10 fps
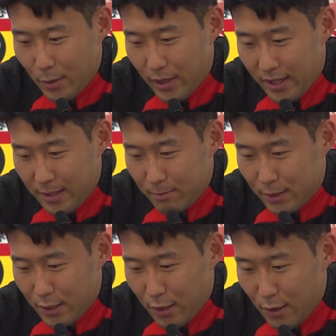with him.
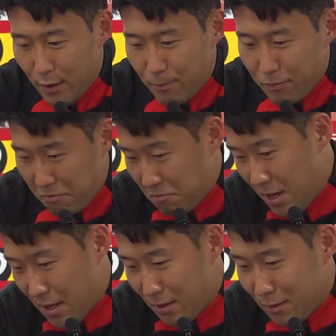So
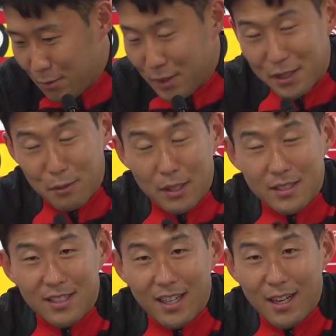yeah. We'll see
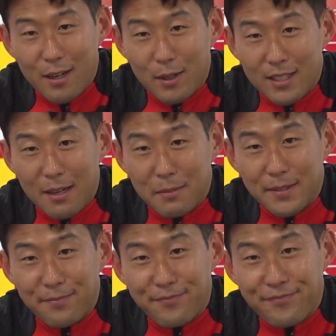what's happened.